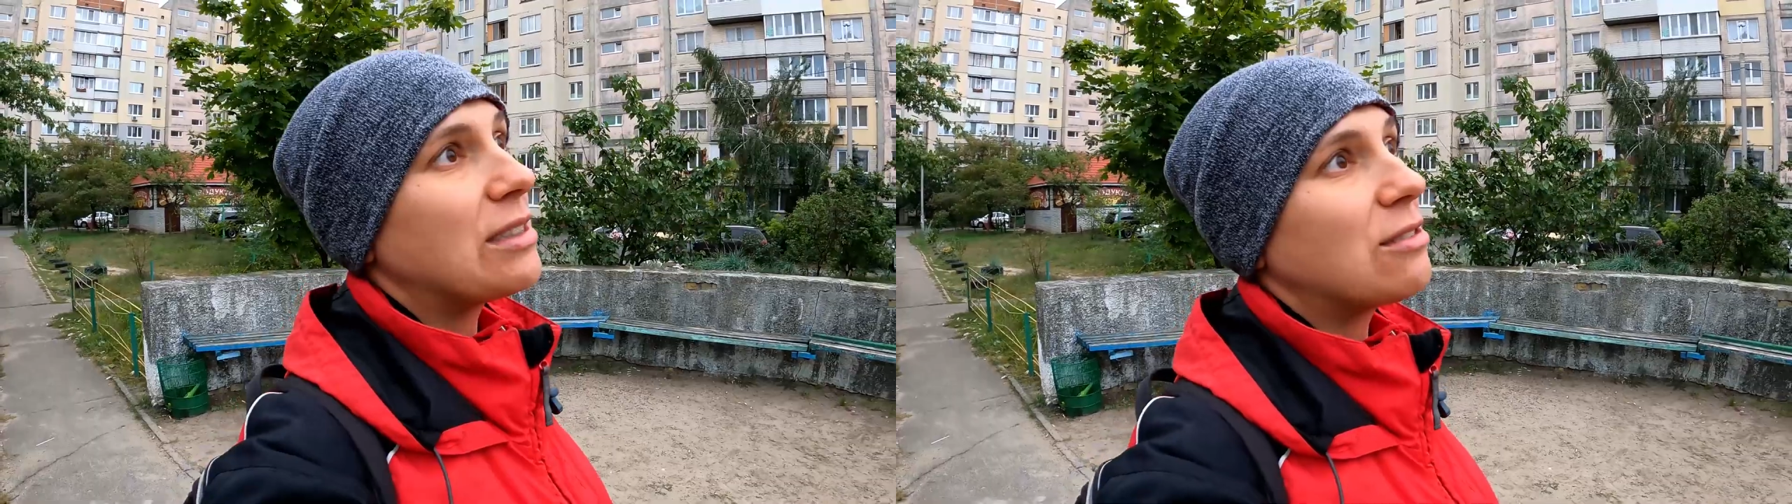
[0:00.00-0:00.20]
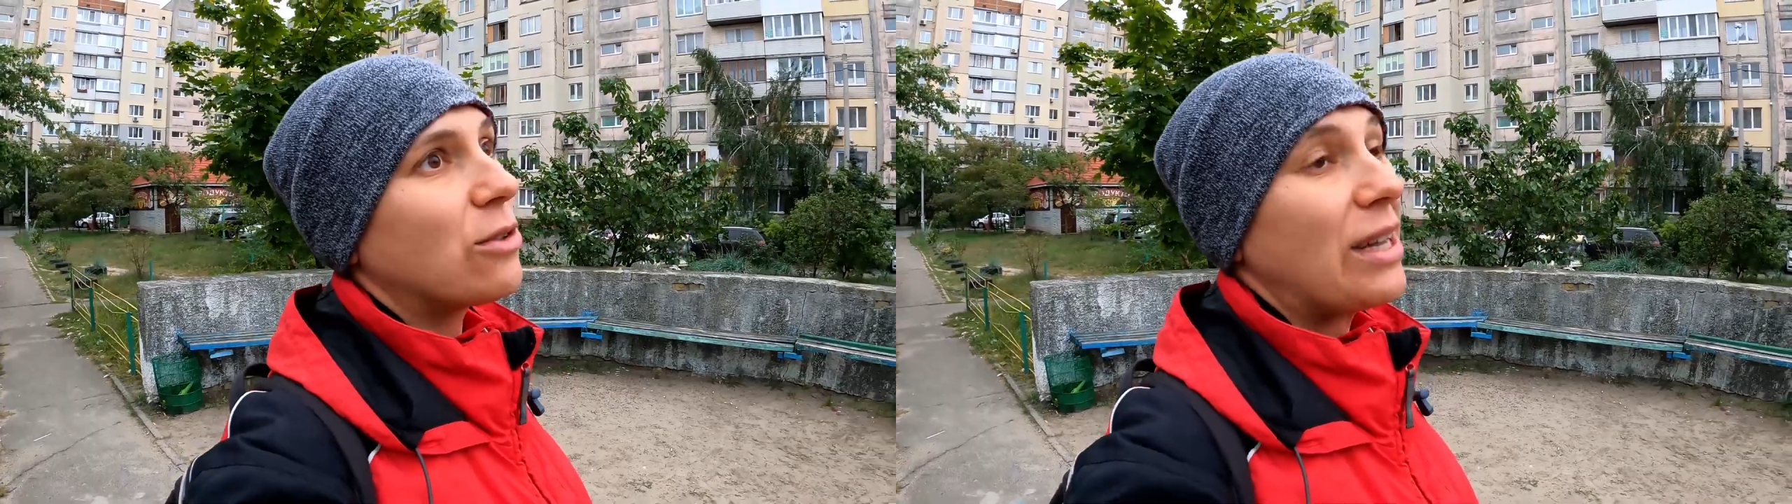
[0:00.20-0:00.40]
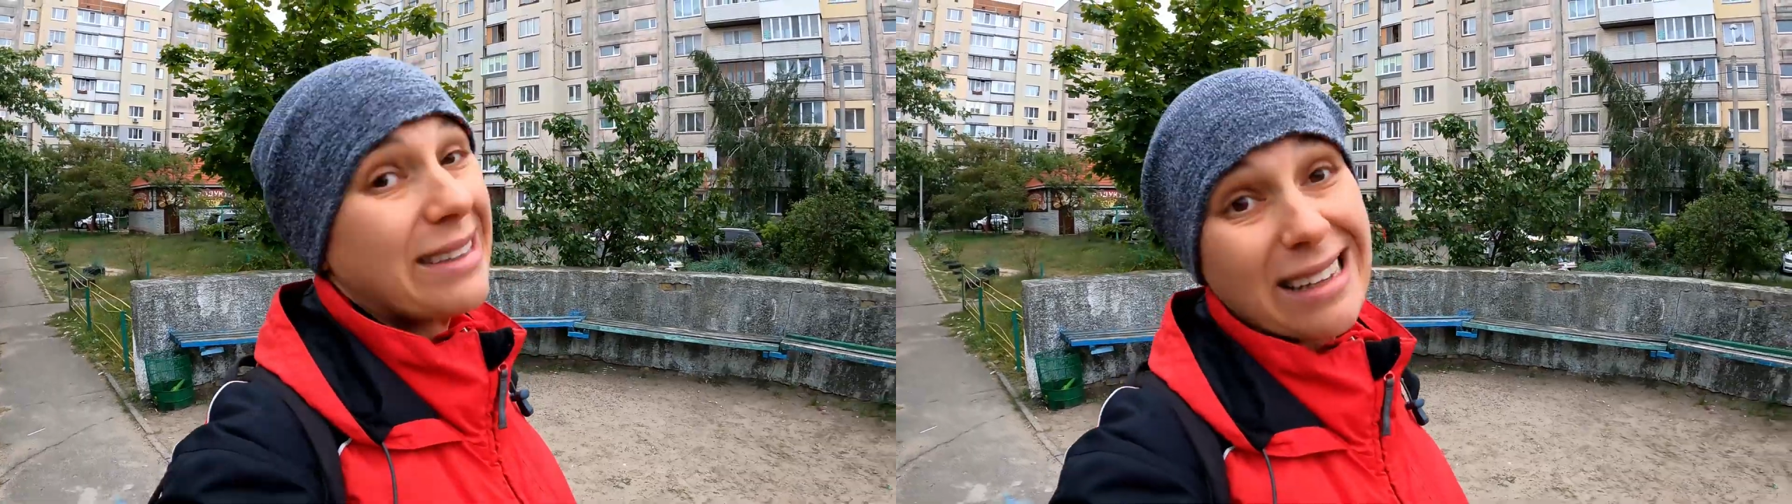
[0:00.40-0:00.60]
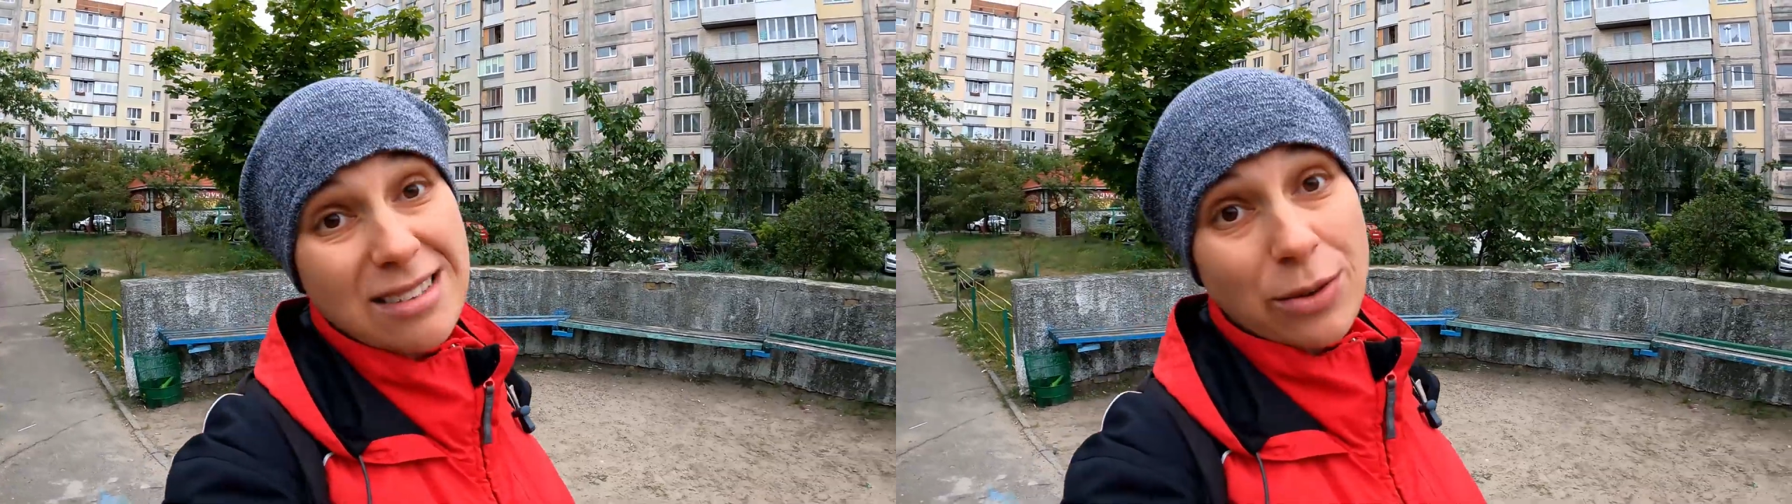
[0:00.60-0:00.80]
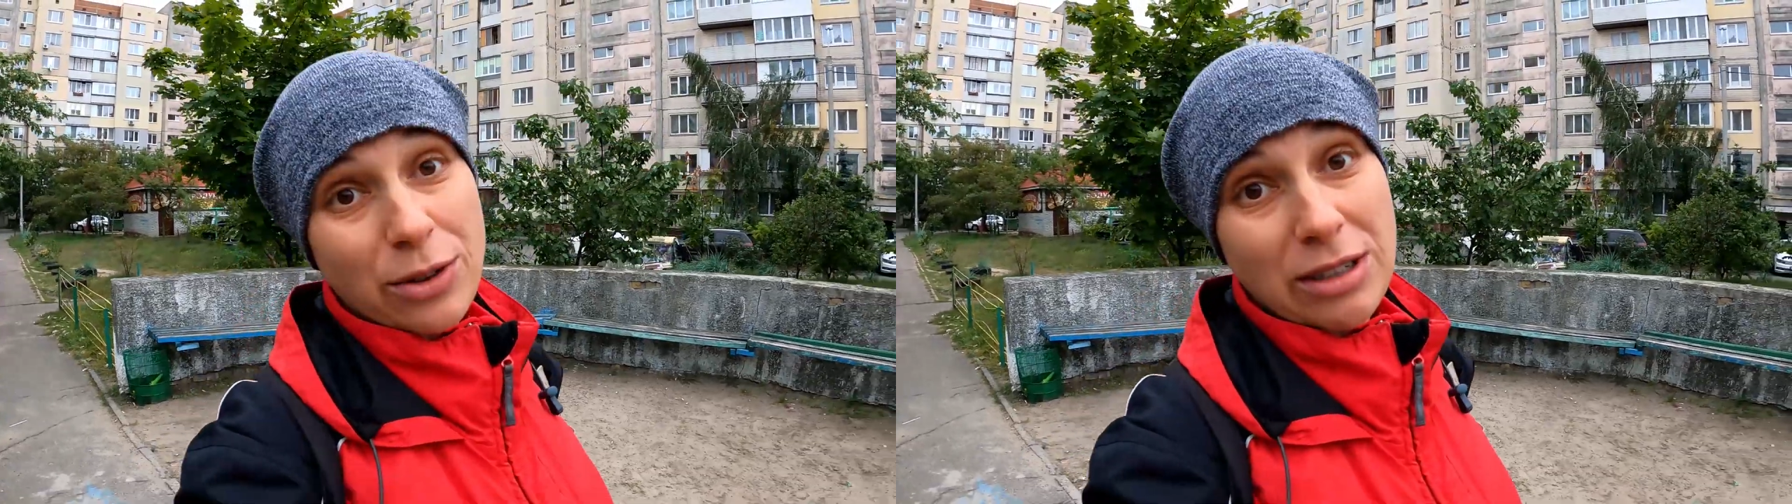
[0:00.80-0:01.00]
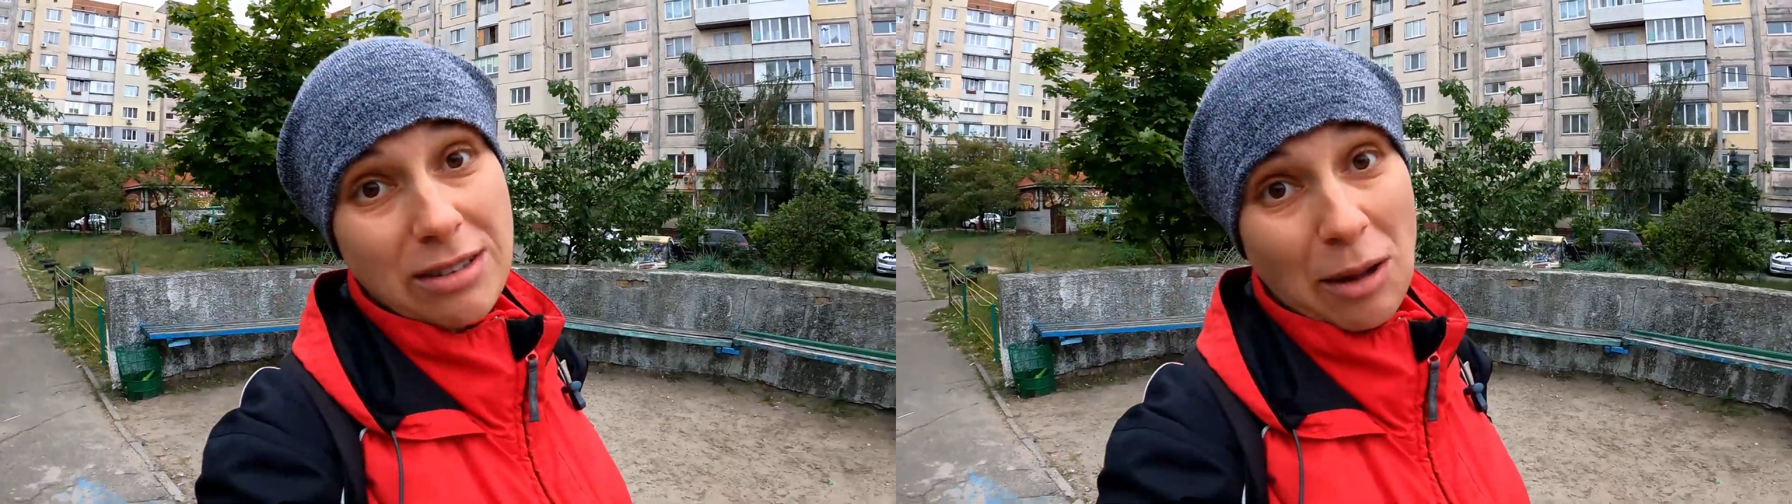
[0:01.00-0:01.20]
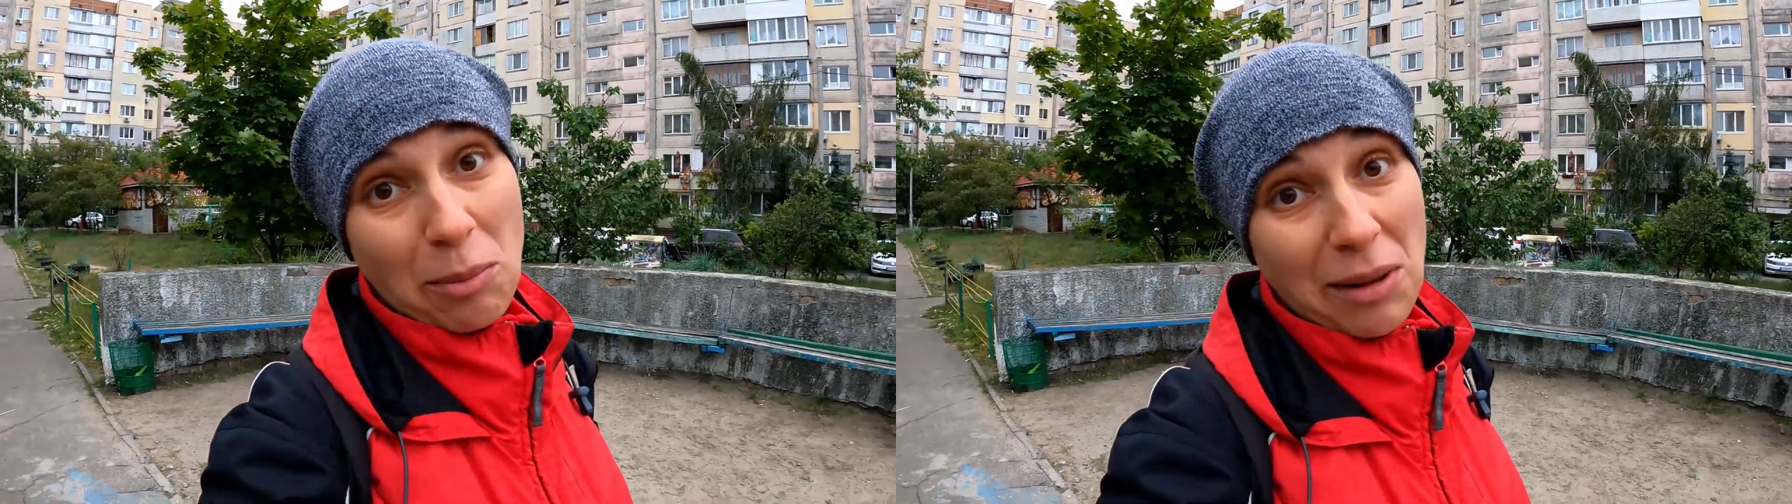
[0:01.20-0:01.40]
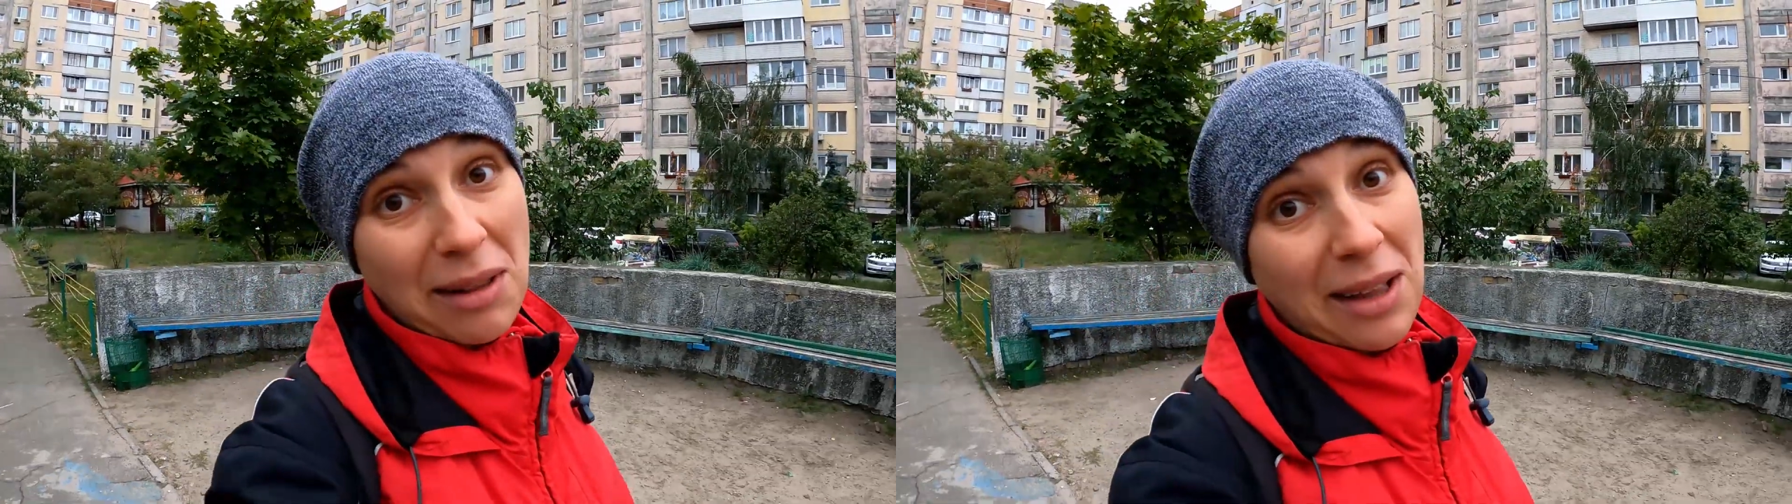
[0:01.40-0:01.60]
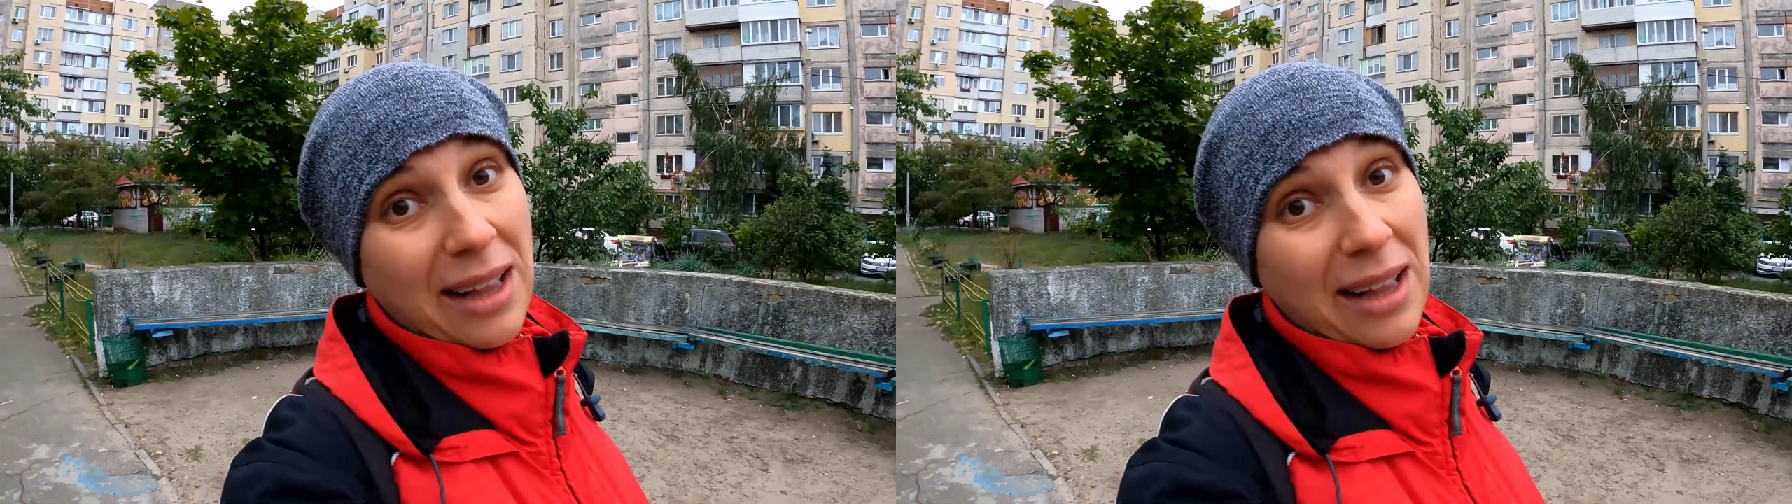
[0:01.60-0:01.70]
to Odessa, for example,